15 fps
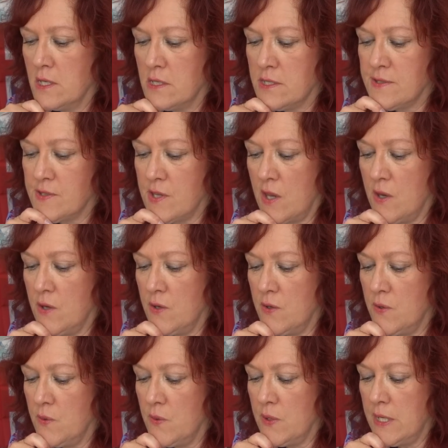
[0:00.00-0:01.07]

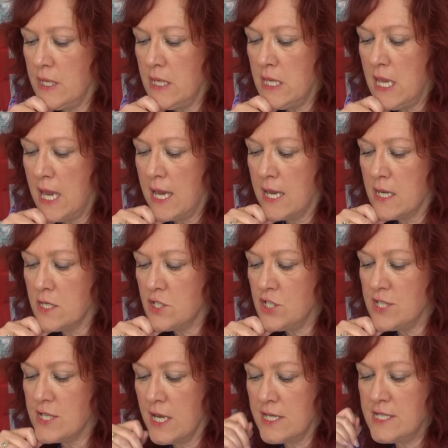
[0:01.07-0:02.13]
So, yeah,
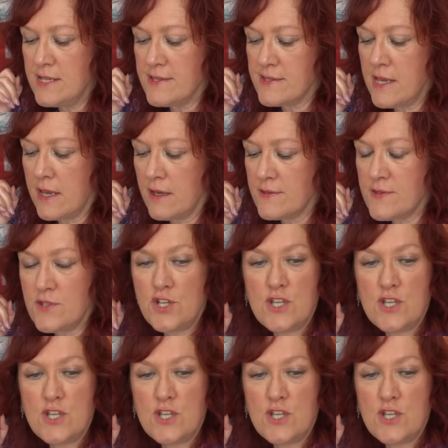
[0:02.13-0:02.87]
she's 96.